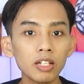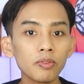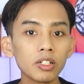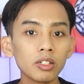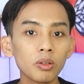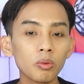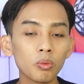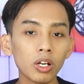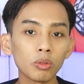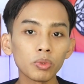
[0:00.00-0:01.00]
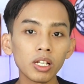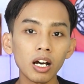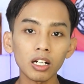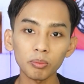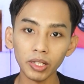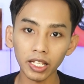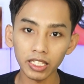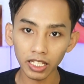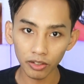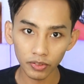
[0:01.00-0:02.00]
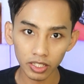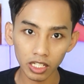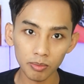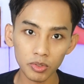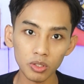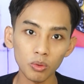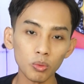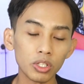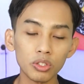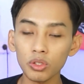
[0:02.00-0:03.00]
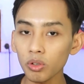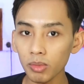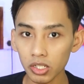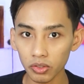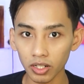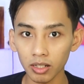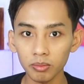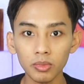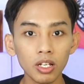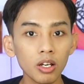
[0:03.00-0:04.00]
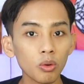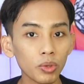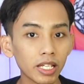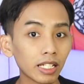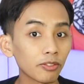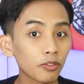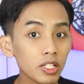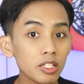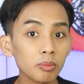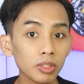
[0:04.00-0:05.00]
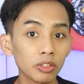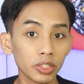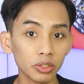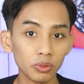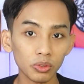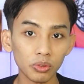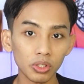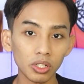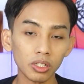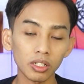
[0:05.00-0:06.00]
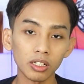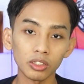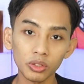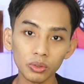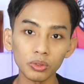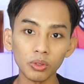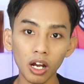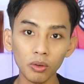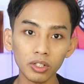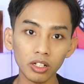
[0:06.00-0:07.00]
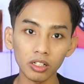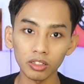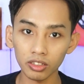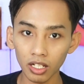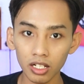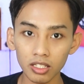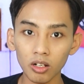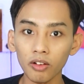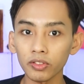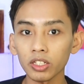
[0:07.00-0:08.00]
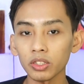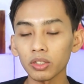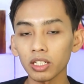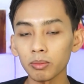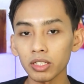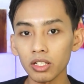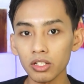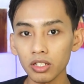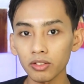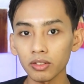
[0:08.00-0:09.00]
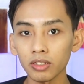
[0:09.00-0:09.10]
Even when we are playing heavy games with so much RAM, we can visibly return to, your, uh, to, to our other tasks after your gaming session.